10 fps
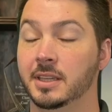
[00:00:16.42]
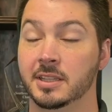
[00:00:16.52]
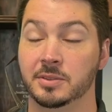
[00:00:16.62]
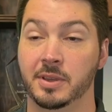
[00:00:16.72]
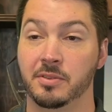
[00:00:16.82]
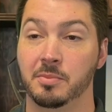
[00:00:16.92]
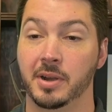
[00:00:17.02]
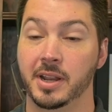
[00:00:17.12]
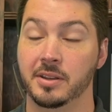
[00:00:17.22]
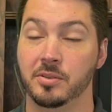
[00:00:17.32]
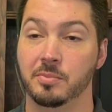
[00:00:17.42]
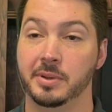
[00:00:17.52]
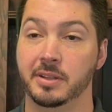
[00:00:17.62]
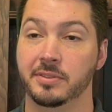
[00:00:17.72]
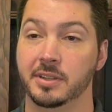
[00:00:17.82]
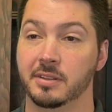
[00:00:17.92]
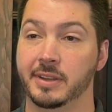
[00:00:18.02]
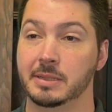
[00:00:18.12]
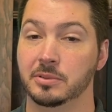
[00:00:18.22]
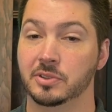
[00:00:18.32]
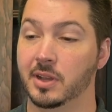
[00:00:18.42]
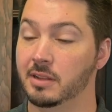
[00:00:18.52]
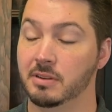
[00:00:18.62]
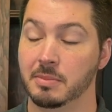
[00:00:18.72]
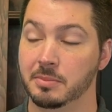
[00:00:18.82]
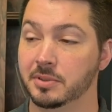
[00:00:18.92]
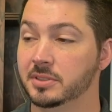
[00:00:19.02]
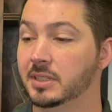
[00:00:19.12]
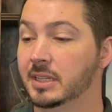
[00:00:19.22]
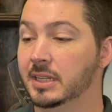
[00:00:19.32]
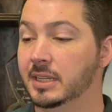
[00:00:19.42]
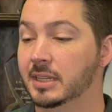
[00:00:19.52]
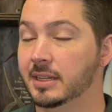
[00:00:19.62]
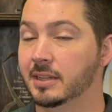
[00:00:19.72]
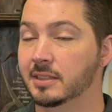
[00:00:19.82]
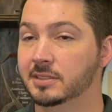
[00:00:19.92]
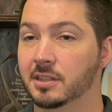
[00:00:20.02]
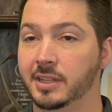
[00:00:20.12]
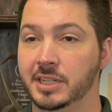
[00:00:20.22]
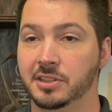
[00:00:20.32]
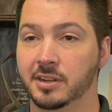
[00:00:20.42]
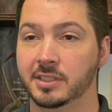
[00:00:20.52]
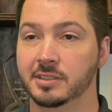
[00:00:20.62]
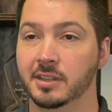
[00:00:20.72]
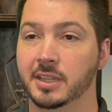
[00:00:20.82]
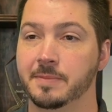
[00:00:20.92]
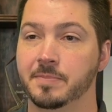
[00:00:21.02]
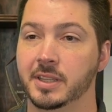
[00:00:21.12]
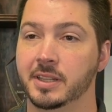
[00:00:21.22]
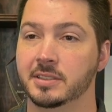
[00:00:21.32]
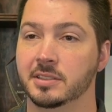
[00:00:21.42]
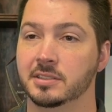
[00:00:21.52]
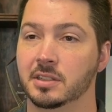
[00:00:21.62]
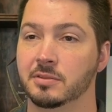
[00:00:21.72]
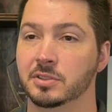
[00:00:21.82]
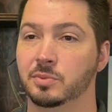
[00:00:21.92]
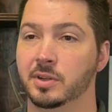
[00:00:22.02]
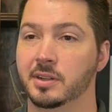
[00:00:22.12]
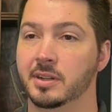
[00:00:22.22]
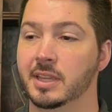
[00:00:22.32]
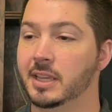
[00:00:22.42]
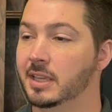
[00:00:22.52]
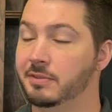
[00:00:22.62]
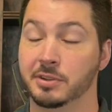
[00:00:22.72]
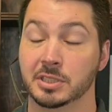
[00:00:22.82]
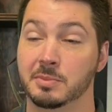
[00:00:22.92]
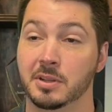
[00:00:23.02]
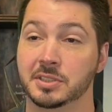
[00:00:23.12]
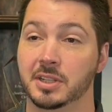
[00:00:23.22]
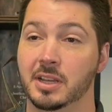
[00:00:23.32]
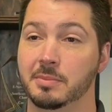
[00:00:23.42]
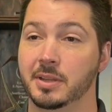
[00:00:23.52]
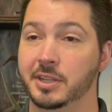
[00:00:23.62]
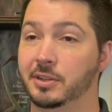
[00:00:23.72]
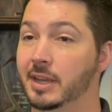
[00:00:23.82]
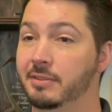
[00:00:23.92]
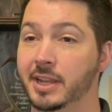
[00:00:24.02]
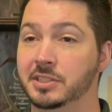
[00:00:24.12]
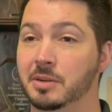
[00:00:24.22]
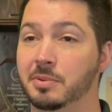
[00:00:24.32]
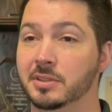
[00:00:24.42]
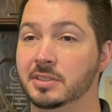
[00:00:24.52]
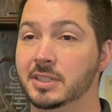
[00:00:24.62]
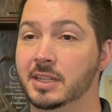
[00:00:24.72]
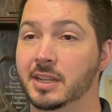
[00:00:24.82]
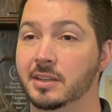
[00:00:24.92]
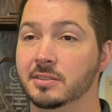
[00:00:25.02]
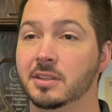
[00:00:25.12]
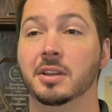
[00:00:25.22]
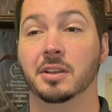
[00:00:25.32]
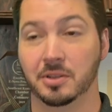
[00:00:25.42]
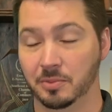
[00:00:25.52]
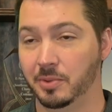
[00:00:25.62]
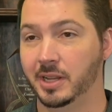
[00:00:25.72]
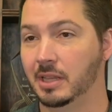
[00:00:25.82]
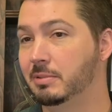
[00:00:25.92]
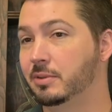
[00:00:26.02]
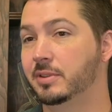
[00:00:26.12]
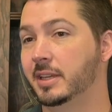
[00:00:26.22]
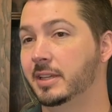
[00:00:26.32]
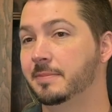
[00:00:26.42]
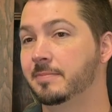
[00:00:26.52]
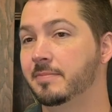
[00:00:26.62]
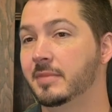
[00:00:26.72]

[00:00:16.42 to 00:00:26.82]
Yeah, so we have a brand new benefit available to all of our members. It's called HR Kentucky, and that's a service where if you're a small shop, you don't have an HR person in-house, we can help you with that.